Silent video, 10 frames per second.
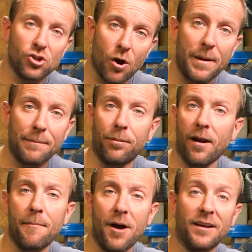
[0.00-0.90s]
jobbing
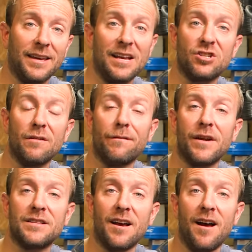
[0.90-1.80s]
plumber, kitchen
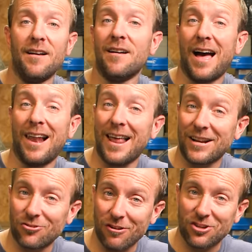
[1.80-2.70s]
fitter,
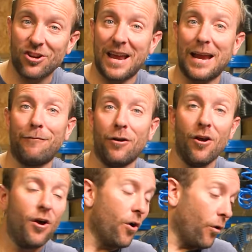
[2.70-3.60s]
electrician
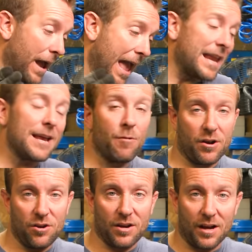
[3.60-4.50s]
even, or
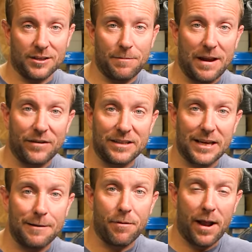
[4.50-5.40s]
anyone who cuts
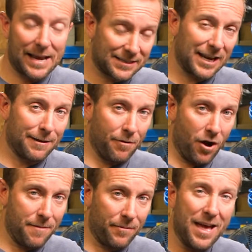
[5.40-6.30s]
PVC plastic
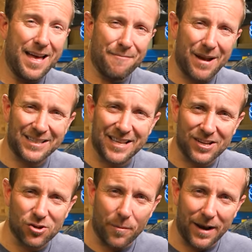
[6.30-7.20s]
pipe, makes
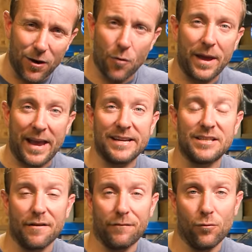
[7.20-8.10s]
that job a little bit
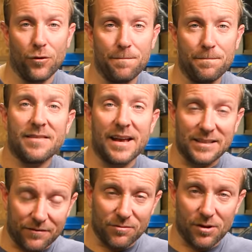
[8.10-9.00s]
easier for them.
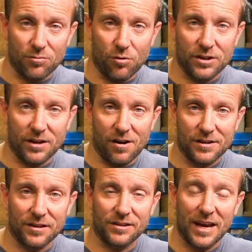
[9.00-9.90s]
Thanks ever so much for watching,
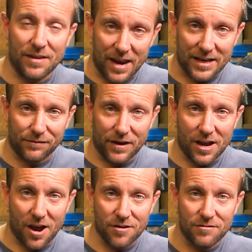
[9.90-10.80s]
guys. I'll see you in the next
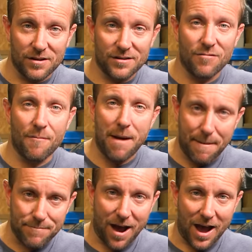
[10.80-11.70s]
video.
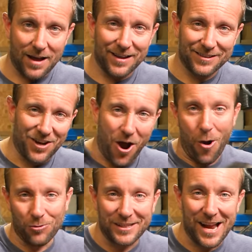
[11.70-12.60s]
Remember to
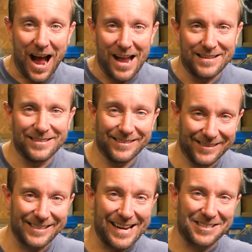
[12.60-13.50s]
hold tight.
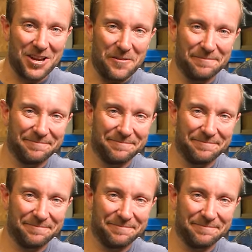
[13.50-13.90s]
See you soon.